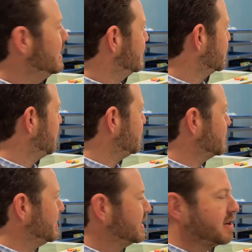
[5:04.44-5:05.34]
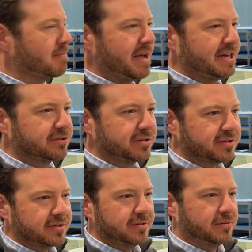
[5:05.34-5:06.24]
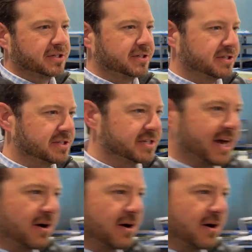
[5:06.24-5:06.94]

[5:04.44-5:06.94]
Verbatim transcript: So we'll select our mandrels, which is this entire